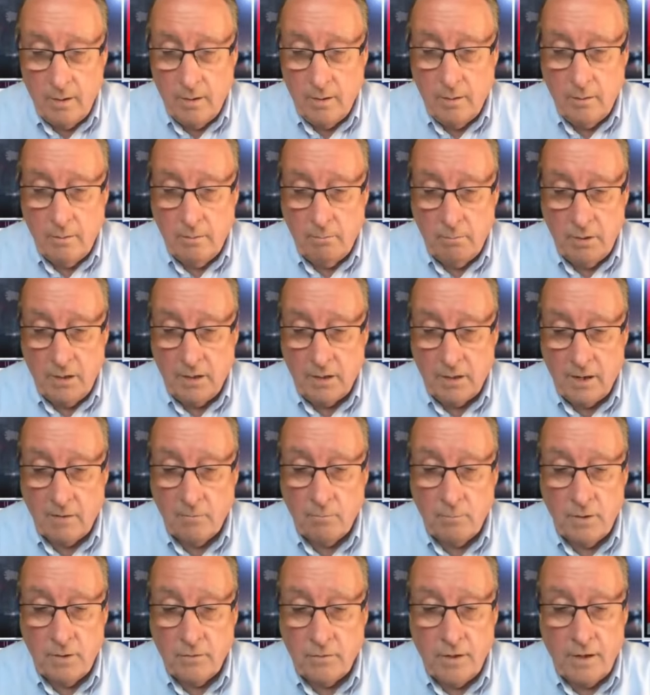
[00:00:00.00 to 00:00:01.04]
when a
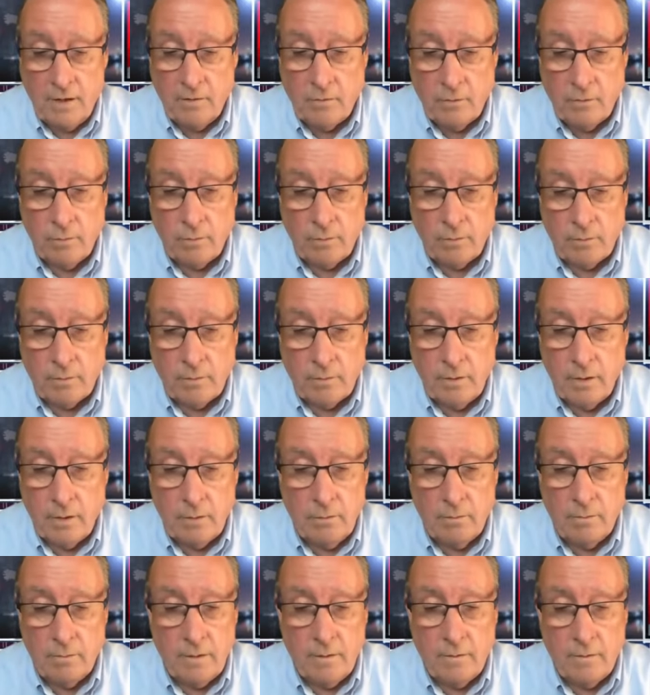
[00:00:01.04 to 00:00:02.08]
government says, look, you
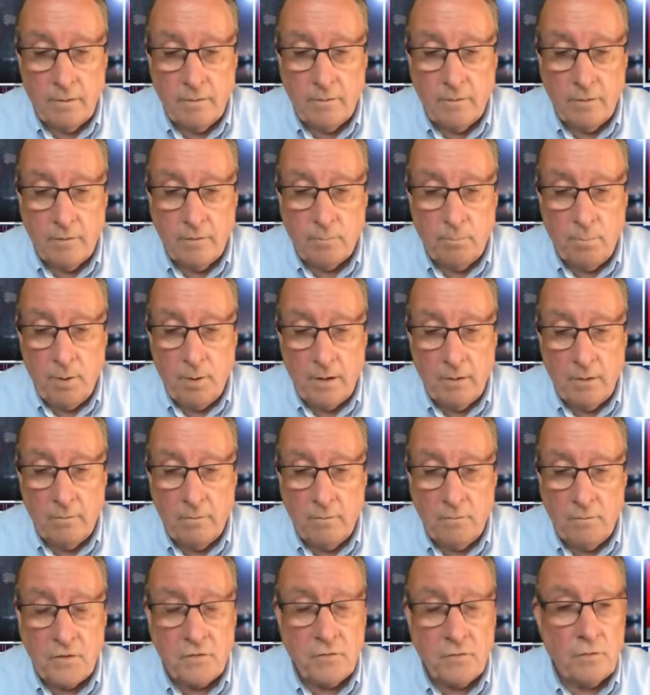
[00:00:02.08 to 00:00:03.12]
know, that this is part of
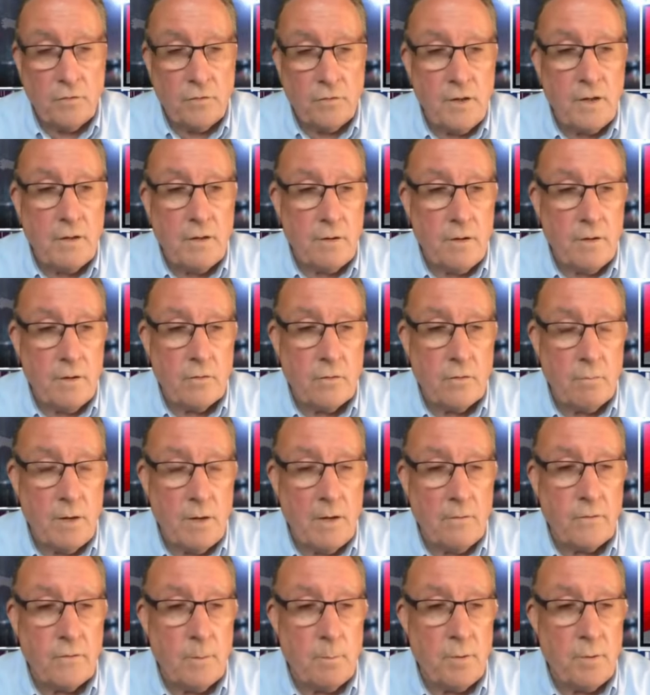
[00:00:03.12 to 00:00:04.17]
official secrets. We
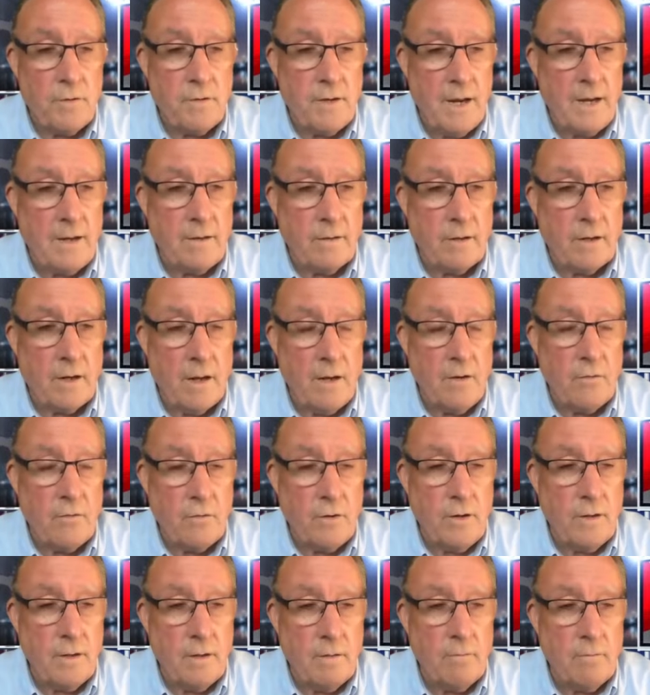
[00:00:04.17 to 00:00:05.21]
have to protect the
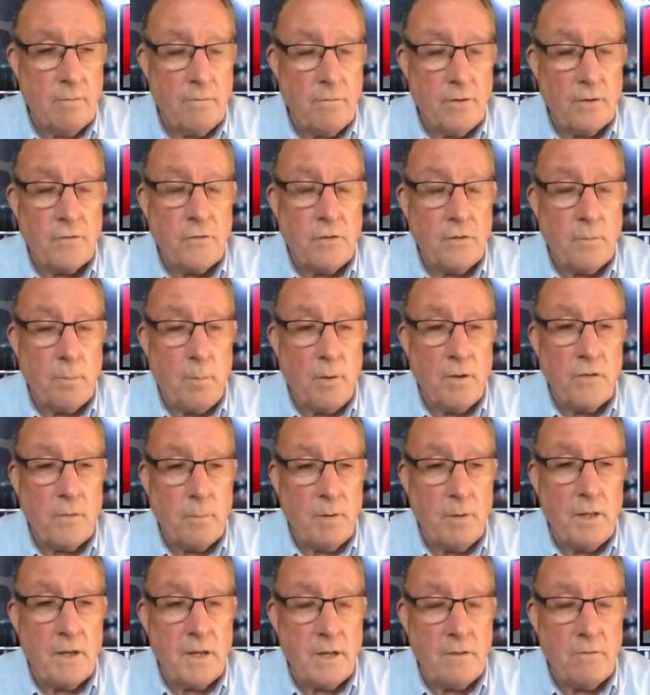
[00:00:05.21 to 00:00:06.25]
country. The first
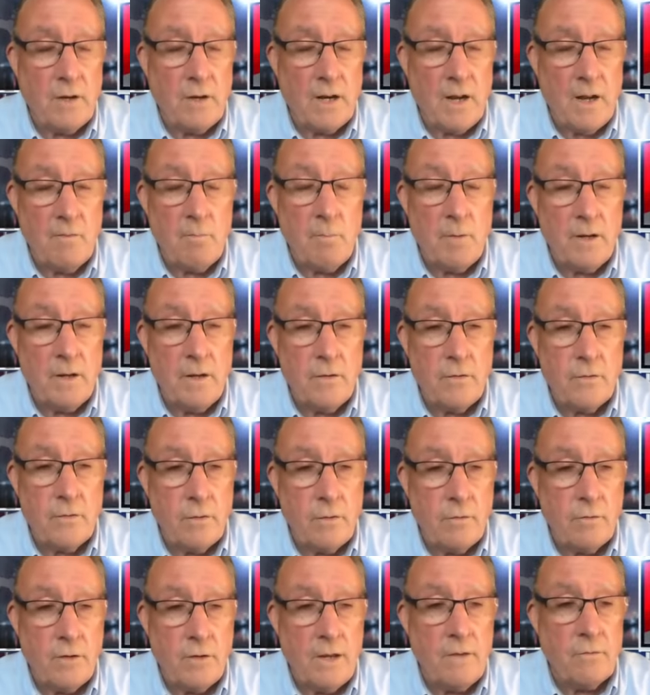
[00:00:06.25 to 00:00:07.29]
responsibility of a government is
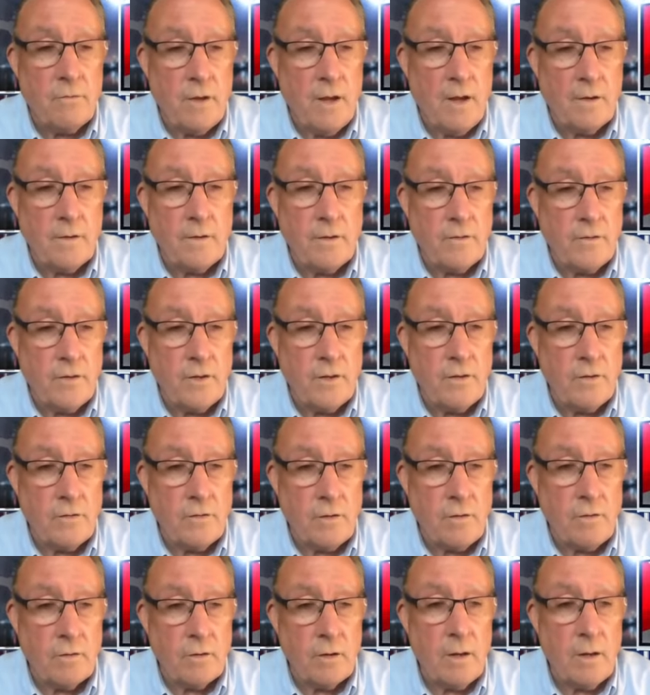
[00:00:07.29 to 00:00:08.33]
to safeguard the
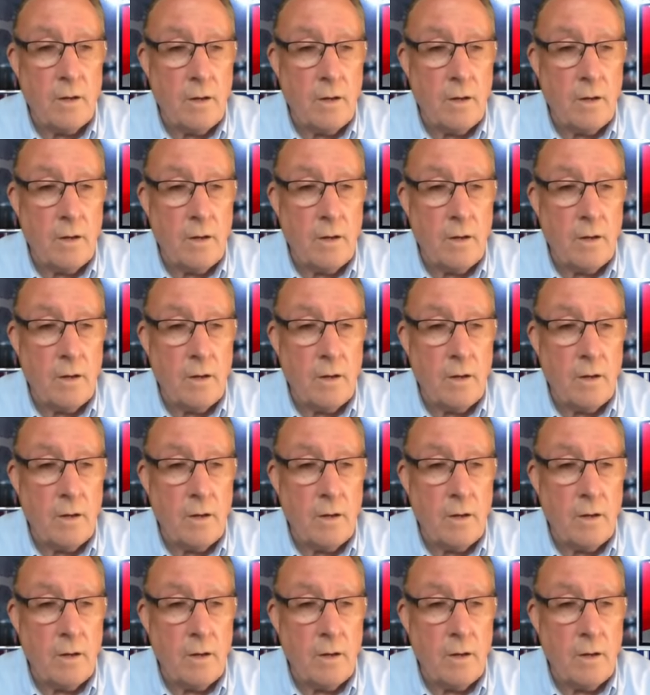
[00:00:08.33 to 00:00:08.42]
citizens.